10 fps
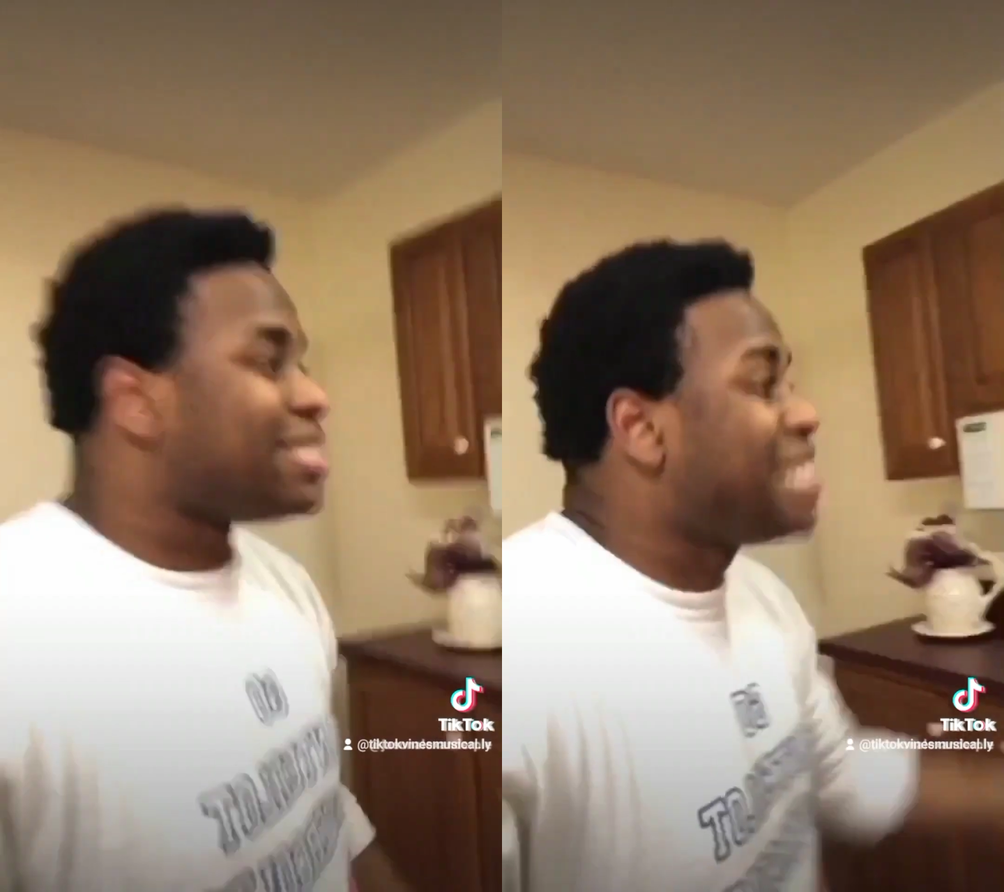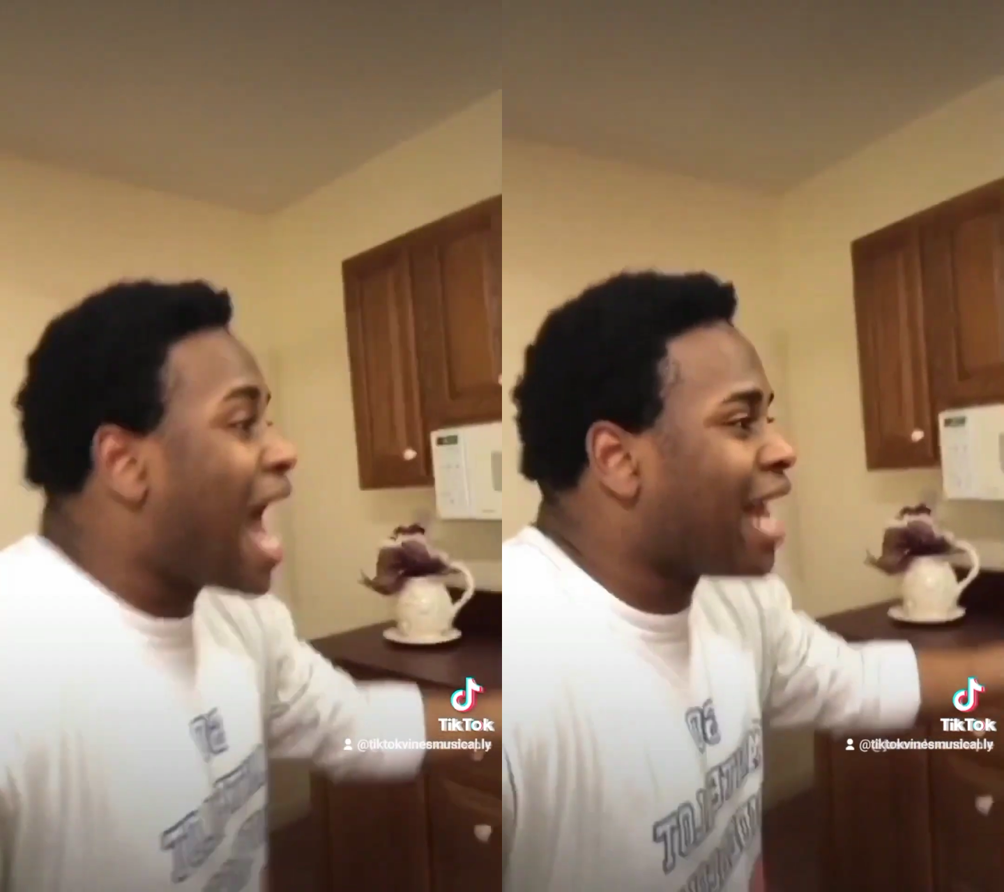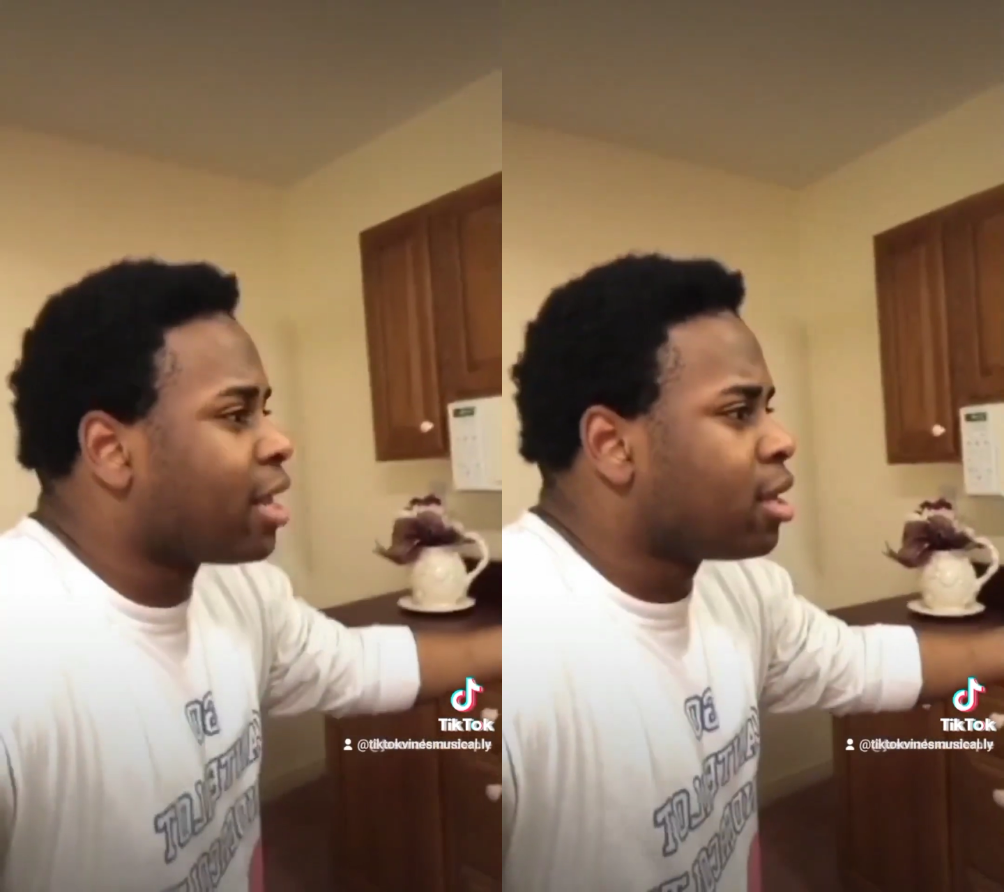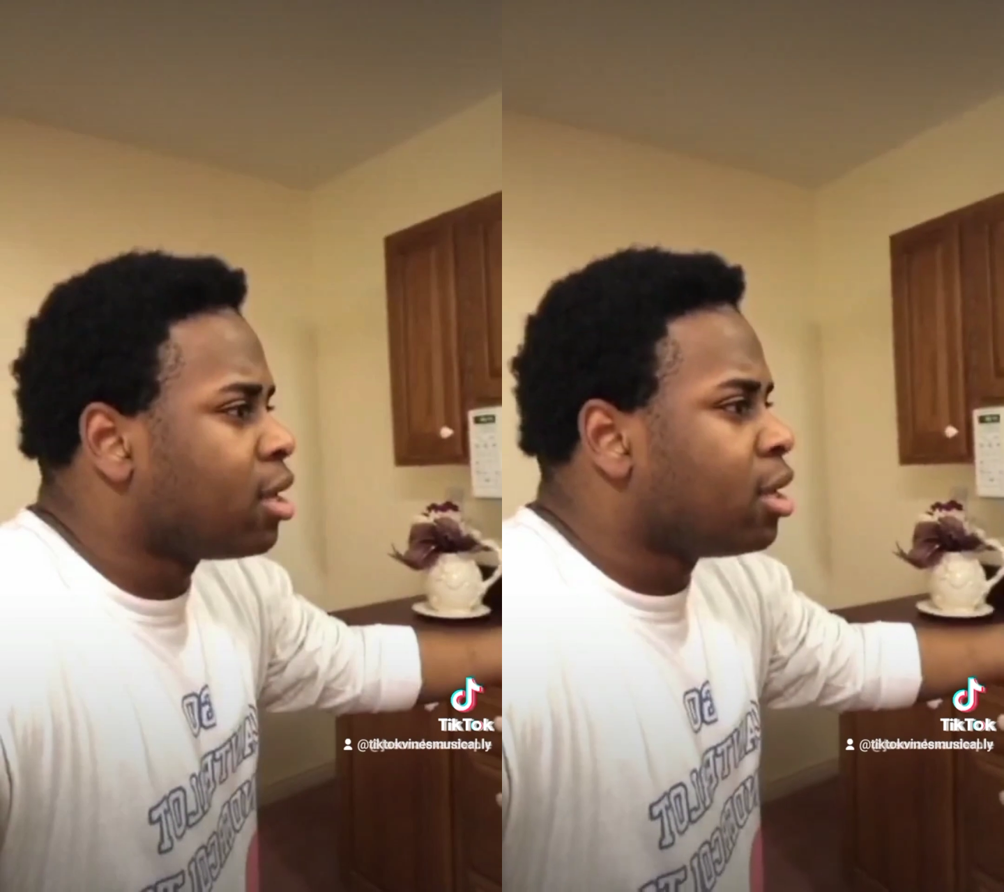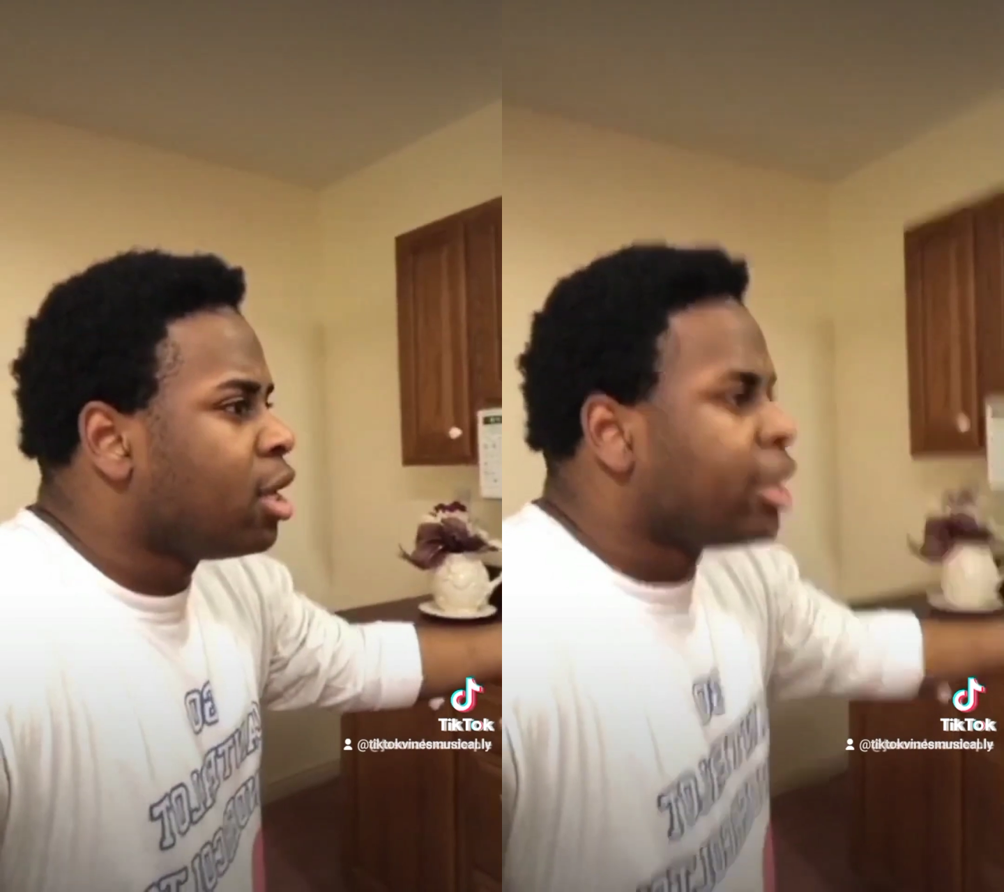Dad,
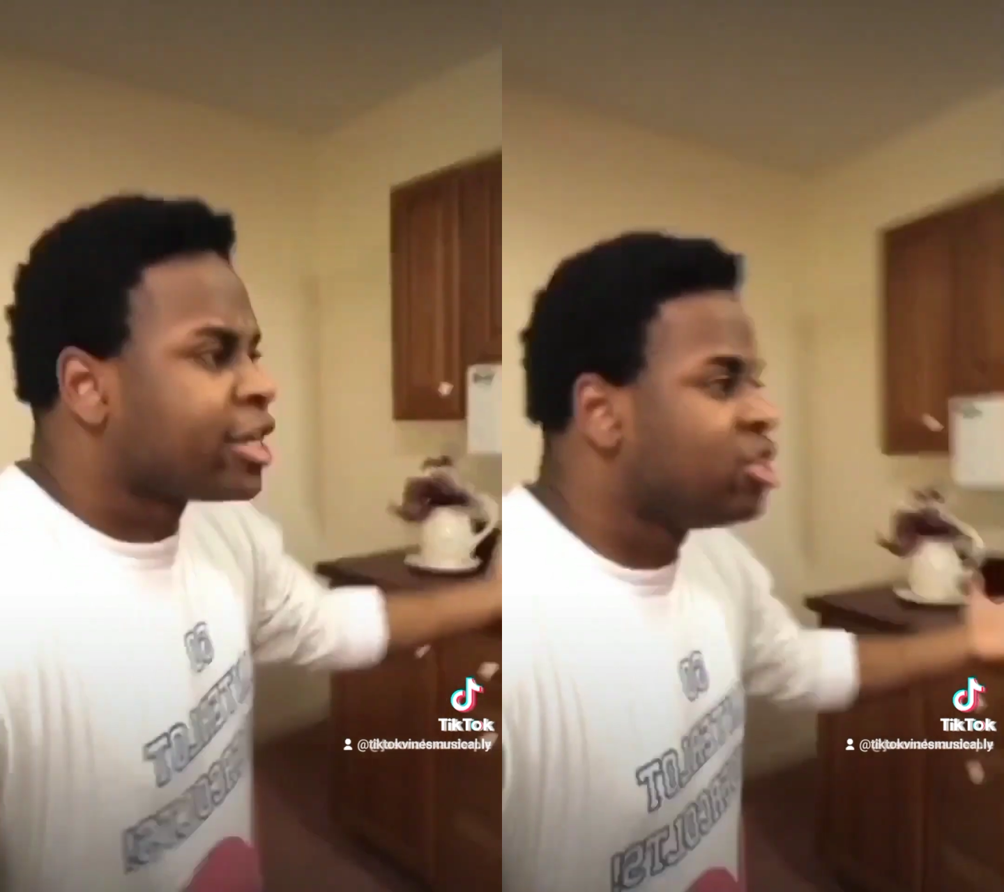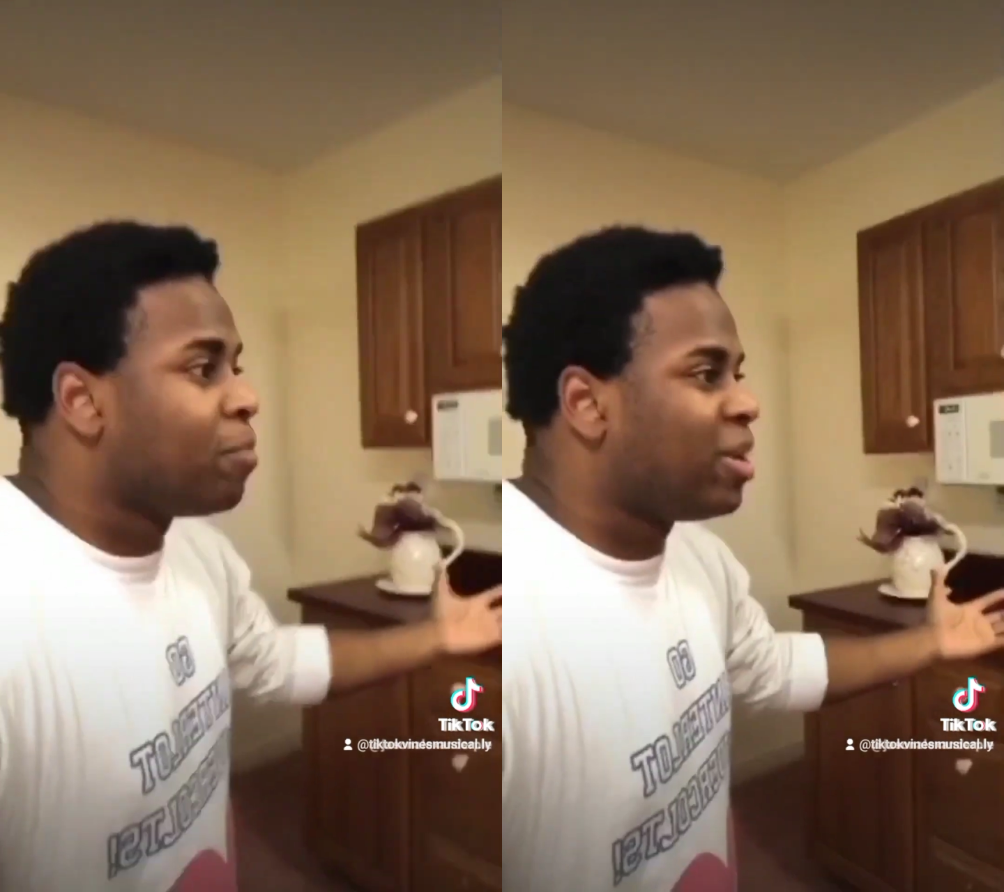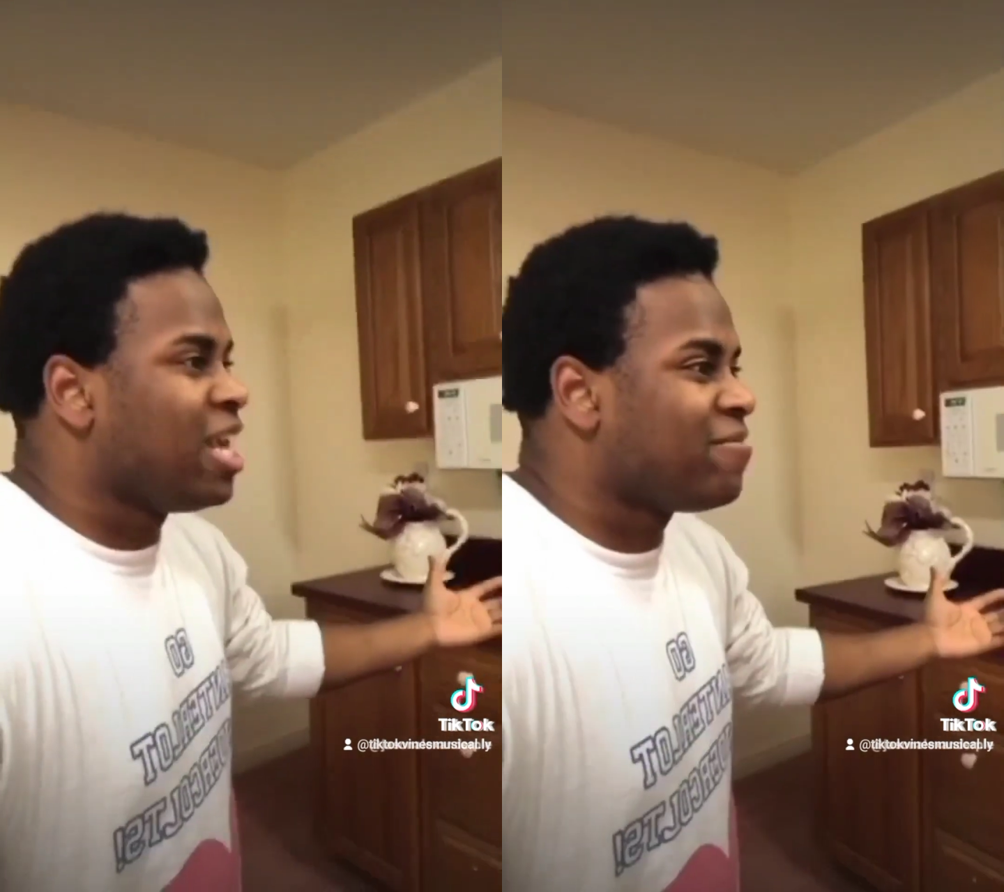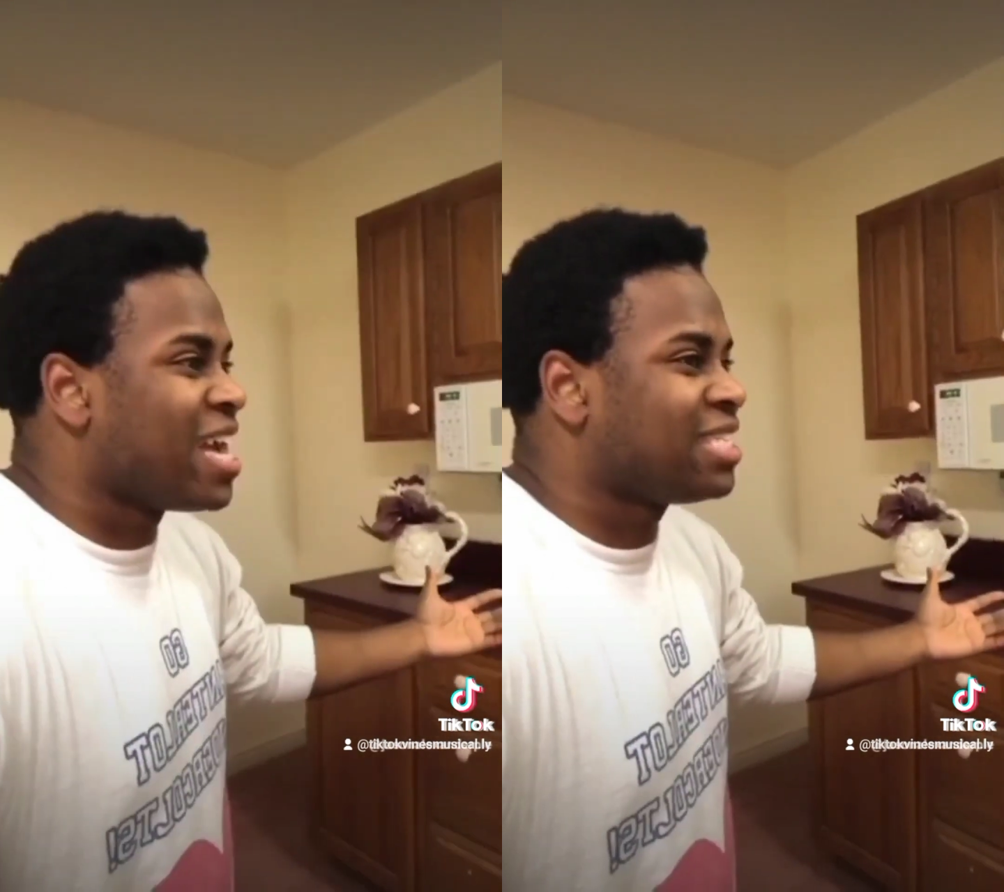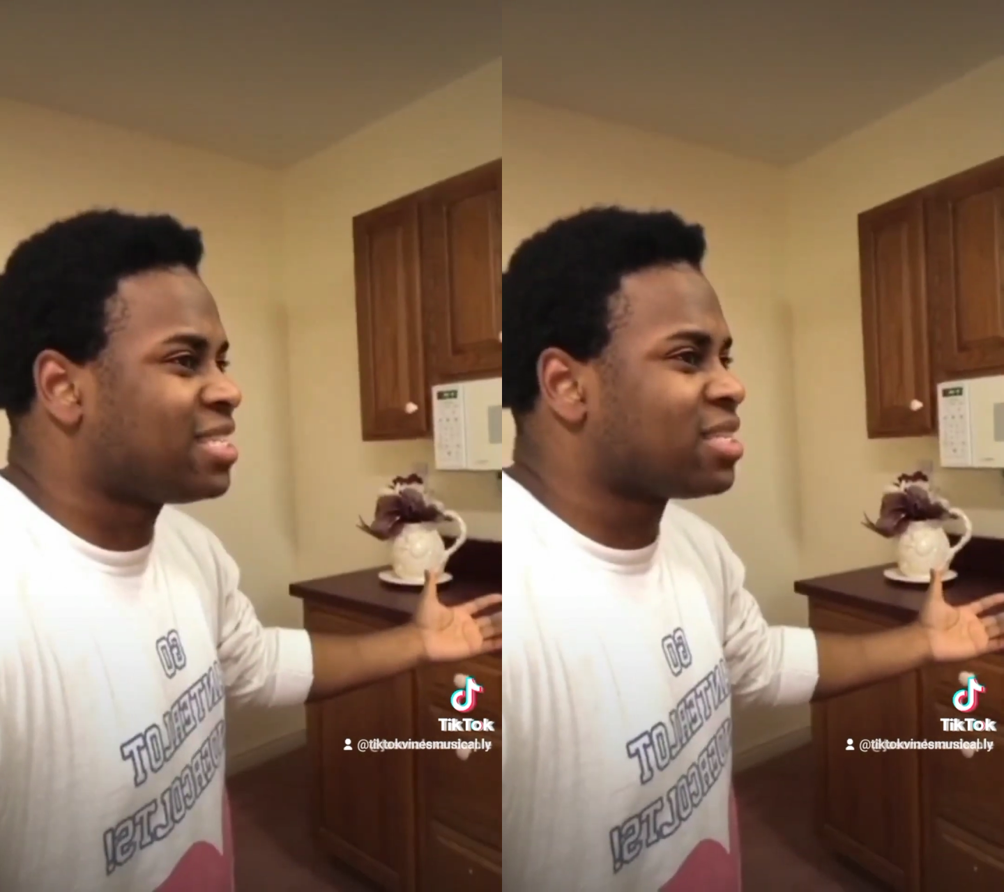can you believe
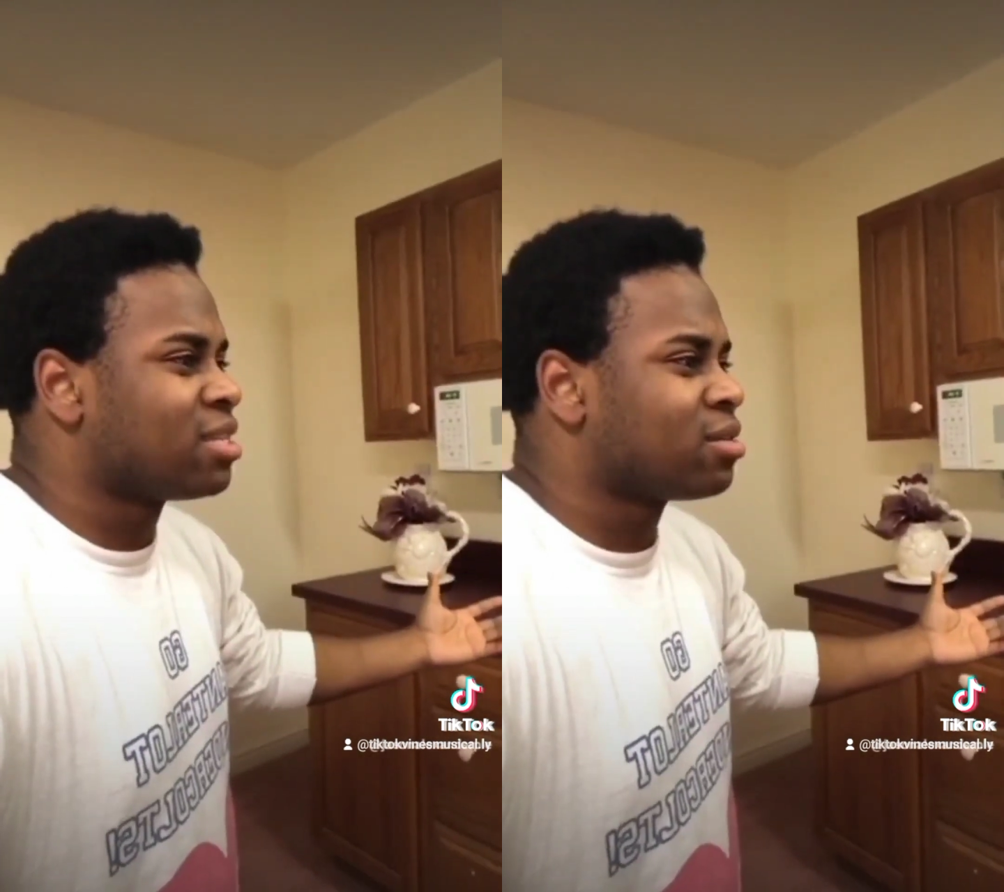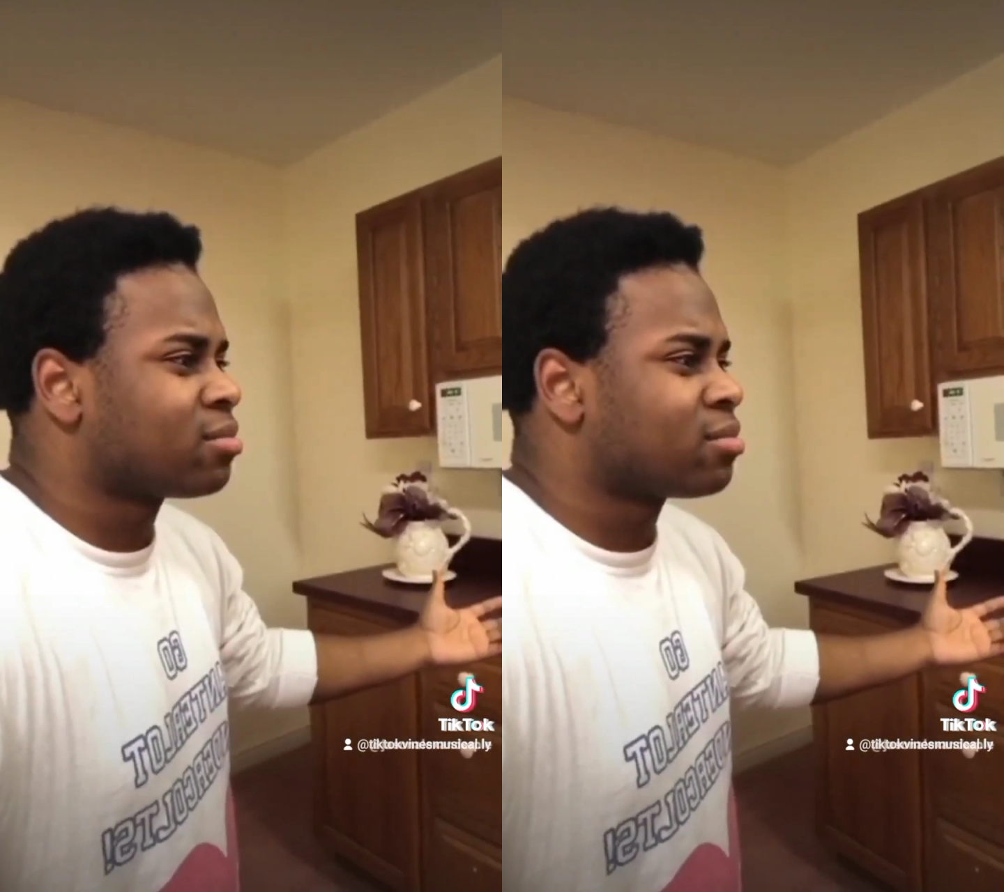this?